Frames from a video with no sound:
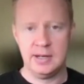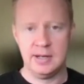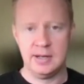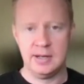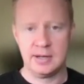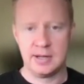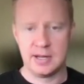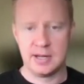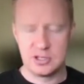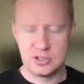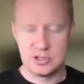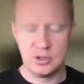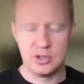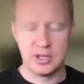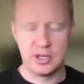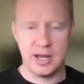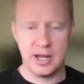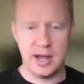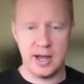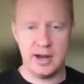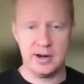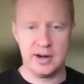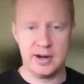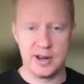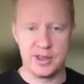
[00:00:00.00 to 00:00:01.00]
Guess who they
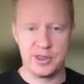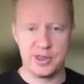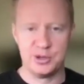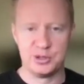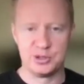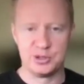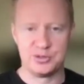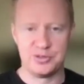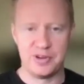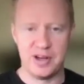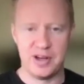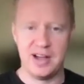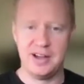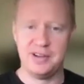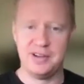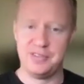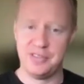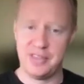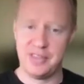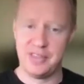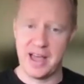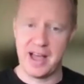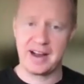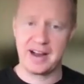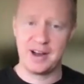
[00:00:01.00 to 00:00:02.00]
hired out of those 5?
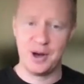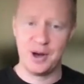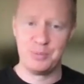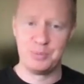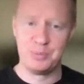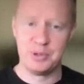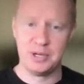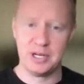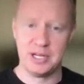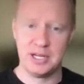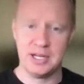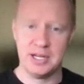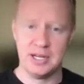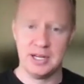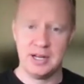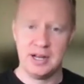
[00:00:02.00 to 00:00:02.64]
That company.